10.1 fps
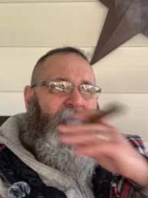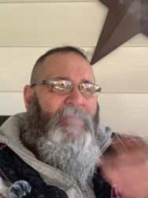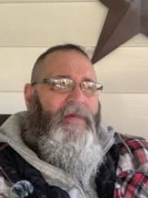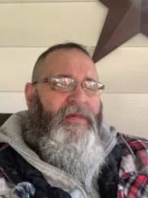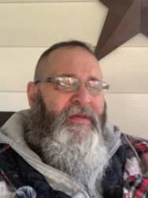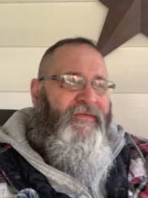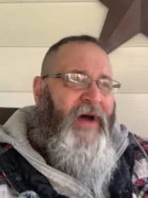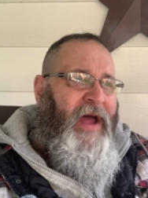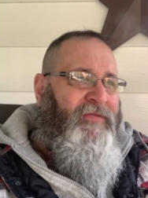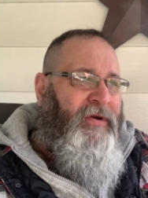
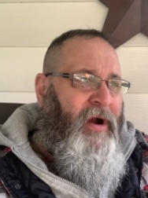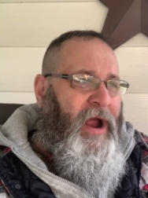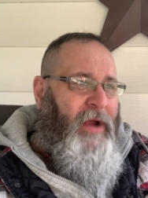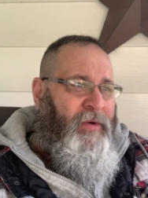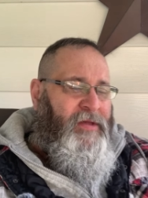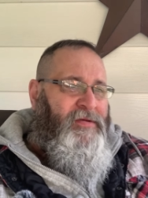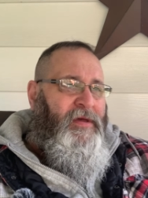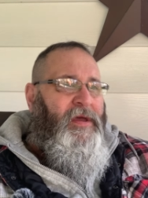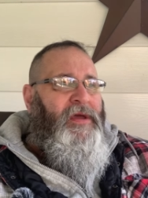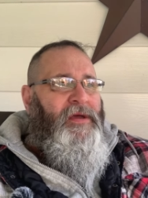65 on our highways.
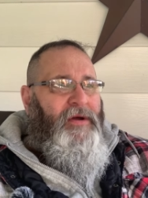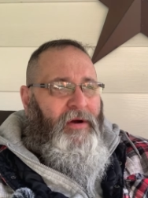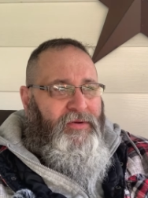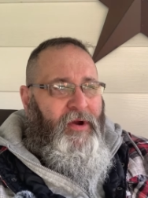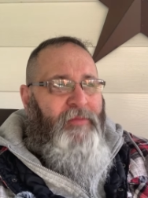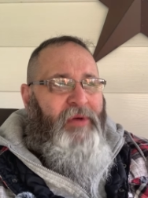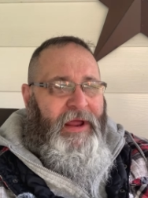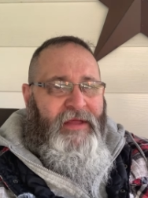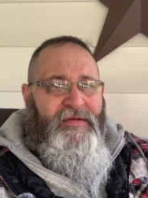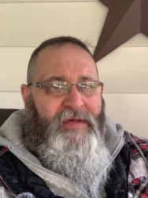Our
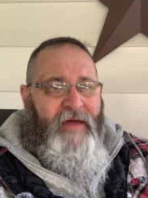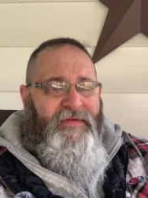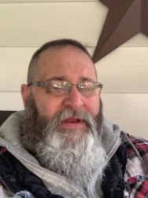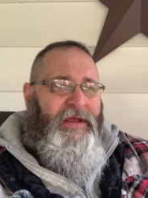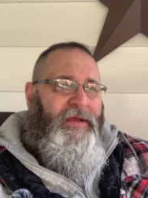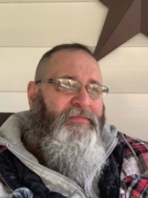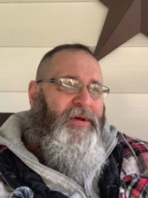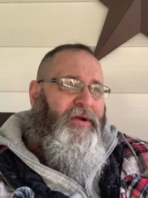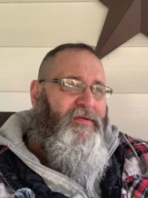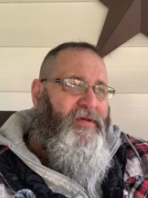turnpike is 70,
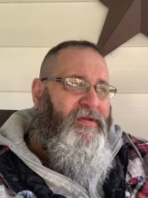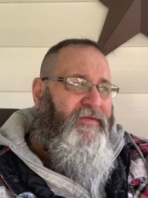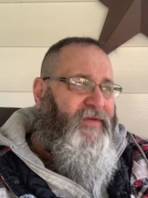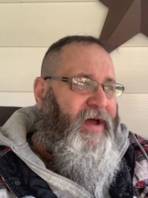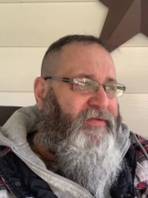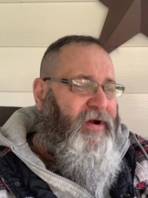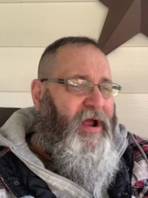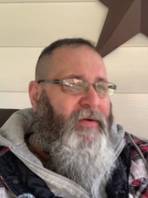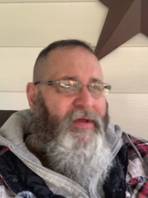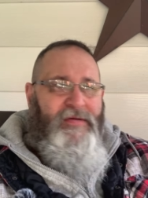but our 65 on our
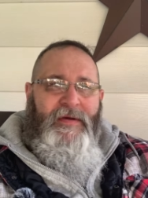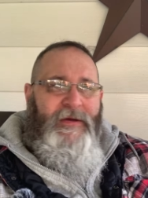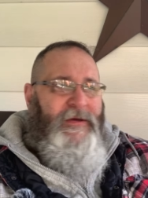highways